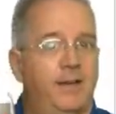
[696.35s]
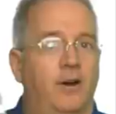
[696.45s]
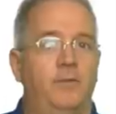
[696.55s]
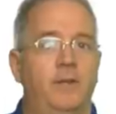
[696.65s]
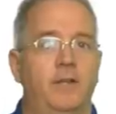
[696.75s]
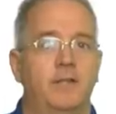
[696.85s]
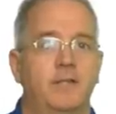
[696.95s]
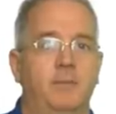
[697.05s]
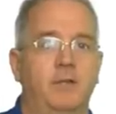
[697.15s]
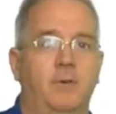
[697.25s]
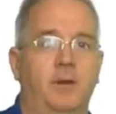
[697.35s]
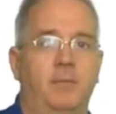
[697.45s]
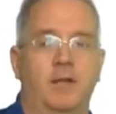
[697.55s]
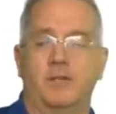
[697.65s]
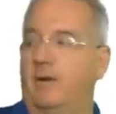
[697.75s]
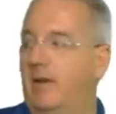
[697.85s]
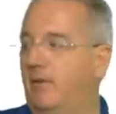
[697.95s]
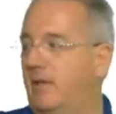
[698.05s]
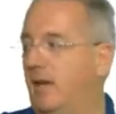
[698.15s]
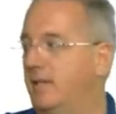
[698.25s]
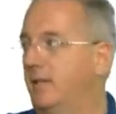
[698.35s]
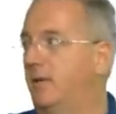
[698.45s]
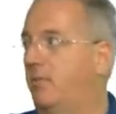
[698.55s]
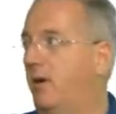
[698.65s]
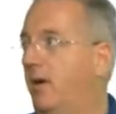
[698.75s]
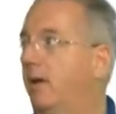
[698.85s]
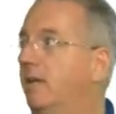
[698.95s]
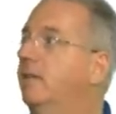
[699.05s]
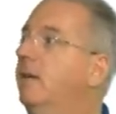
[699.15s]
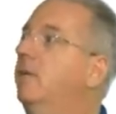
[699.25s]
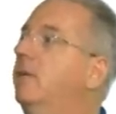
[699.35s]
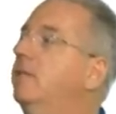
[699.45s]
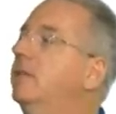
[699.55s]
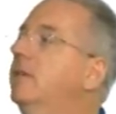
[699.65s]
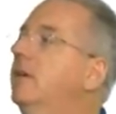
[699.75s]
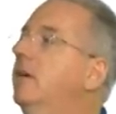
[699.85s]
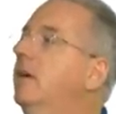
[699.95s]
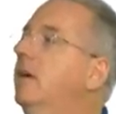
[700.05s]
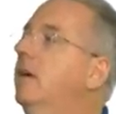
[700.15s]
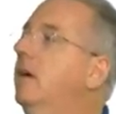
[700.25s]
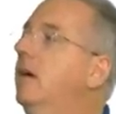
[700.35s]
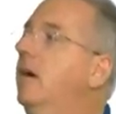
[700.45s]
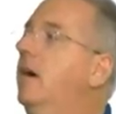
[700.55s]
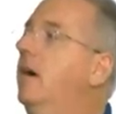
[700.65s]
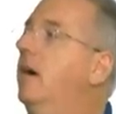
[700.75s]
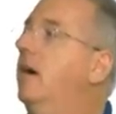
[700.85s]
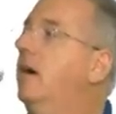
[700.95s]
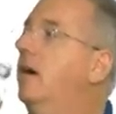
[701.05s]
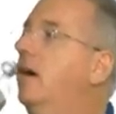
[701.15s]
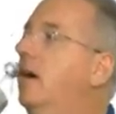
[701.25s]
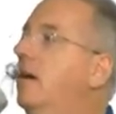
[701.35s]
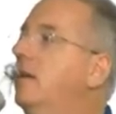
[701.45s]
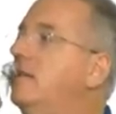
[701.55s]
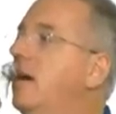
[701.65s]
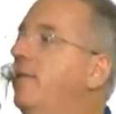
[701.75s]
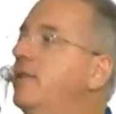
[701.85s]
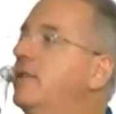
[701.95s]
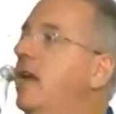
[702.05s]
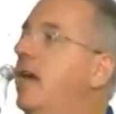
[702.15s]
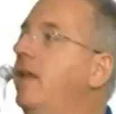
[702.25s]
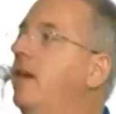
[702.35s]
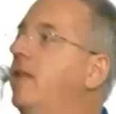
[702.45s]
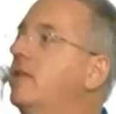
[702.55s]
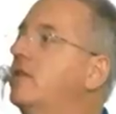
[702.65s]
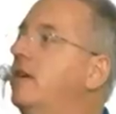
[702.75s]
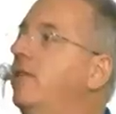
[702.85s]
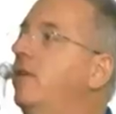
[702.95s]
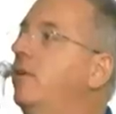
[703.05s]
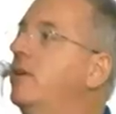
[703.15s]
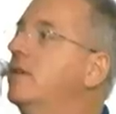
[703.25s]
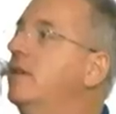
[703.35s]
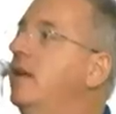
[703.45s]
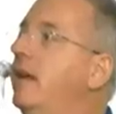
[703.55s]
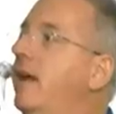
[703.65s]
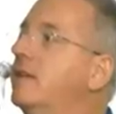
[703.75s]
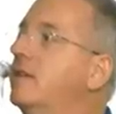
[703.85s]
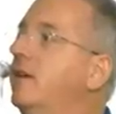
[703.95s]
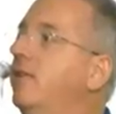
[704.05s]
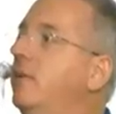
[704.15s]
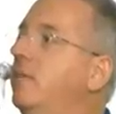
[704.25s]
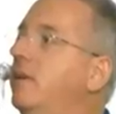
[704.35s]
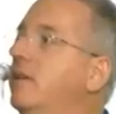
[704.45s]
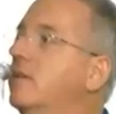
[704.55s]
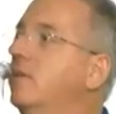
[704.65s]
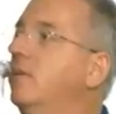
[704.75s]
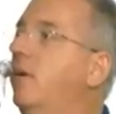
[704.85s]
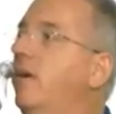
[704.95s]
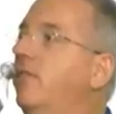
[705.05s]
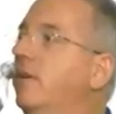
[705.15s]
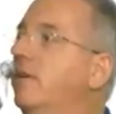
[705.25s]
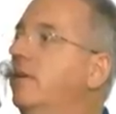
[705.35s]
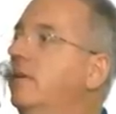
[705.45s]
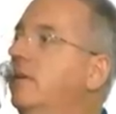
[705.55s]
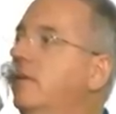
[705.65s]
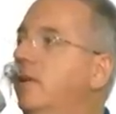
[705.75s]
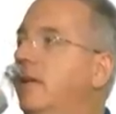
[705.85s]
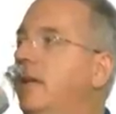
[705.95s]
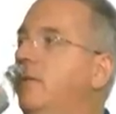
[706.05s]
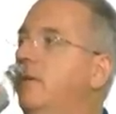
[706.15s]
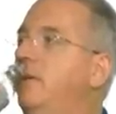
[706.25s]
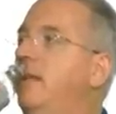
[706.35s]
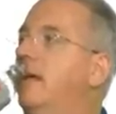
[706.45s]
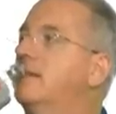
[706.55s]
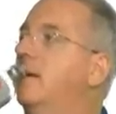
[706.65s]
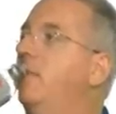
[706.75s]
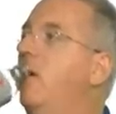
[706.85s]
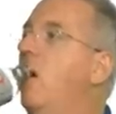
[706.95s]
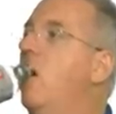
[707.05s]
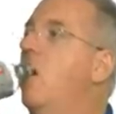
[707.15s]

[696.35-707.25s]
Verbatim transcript: Hopefully they'll send me twenty bucks for advertising their product. They won't. Uh, Jeff is saying the other server was a D N S server, but this one wasn't. Really? Would it be that simple?